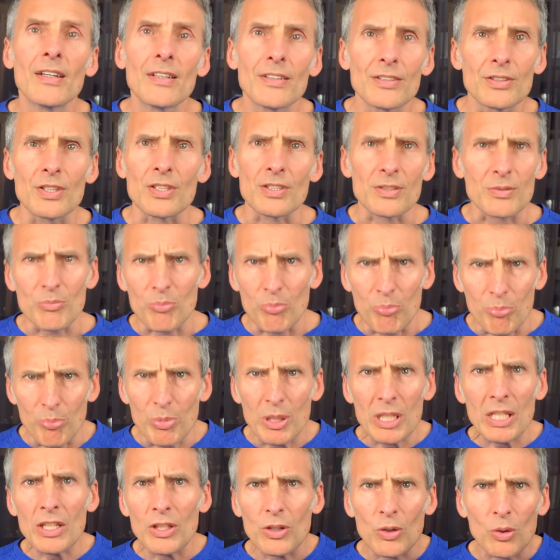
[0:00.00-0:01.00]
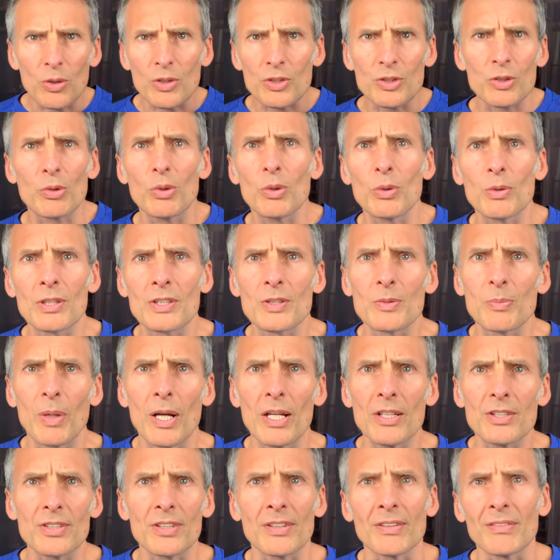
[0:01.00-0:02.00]
just be your true
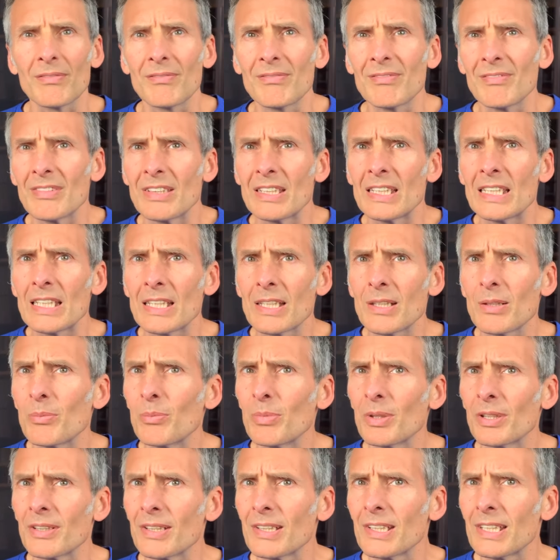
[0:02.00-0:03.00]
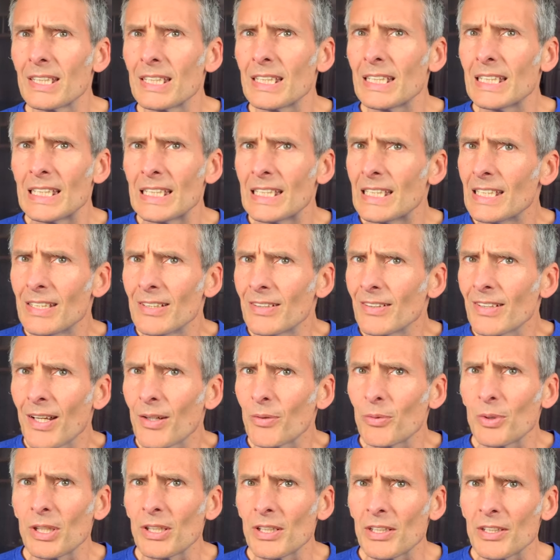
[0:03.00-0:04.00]
expression. Yeah, but you're not
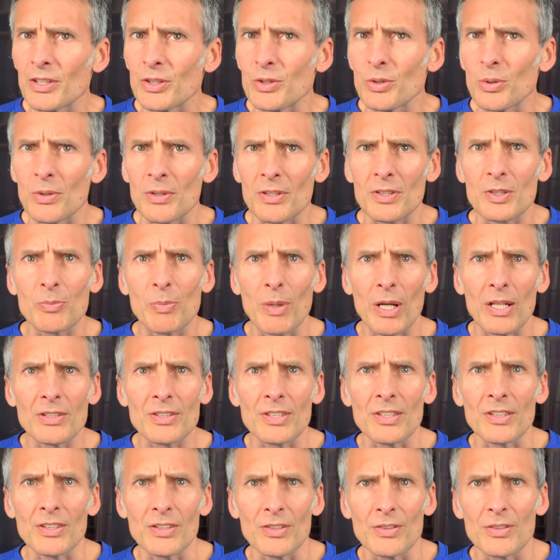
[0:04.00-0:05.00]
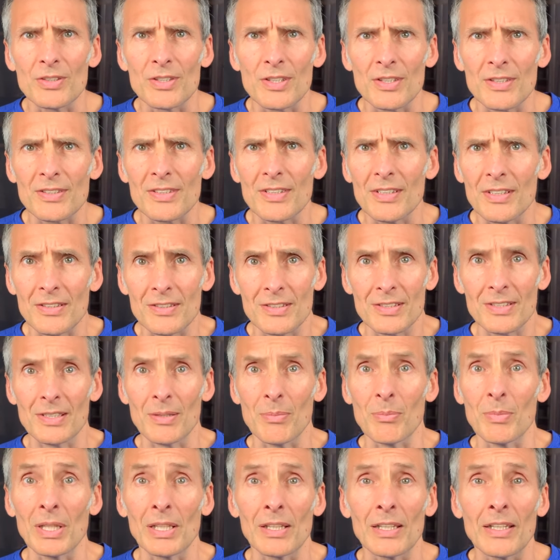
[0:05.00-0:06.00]
really a true expression. You're just a
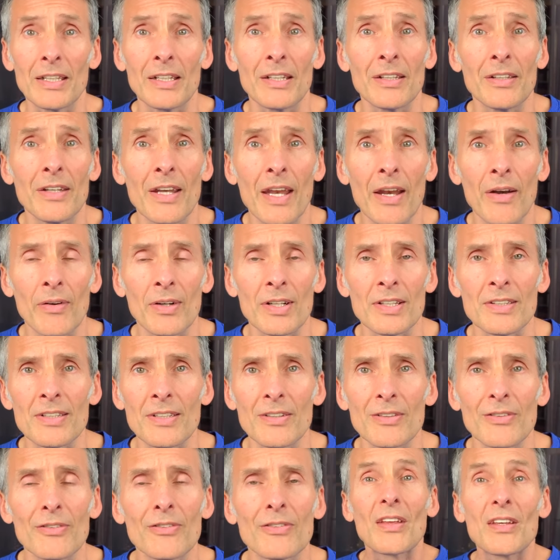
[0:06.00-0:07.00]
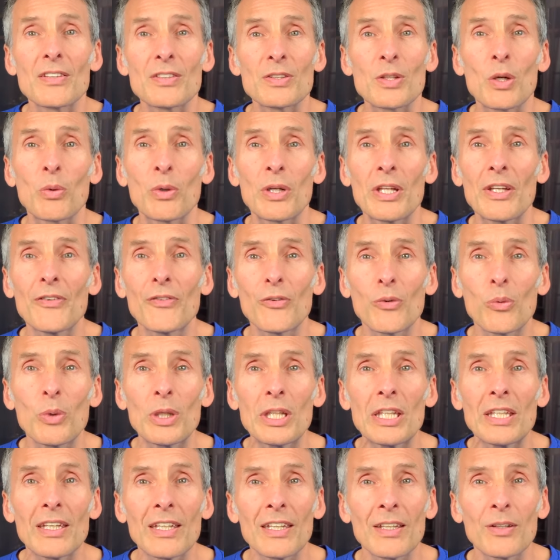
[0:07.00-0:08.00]
simulated narrative. So if
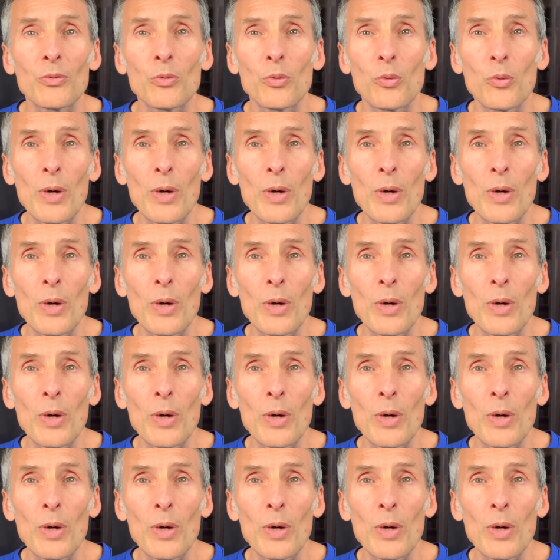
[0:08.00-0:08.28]
we can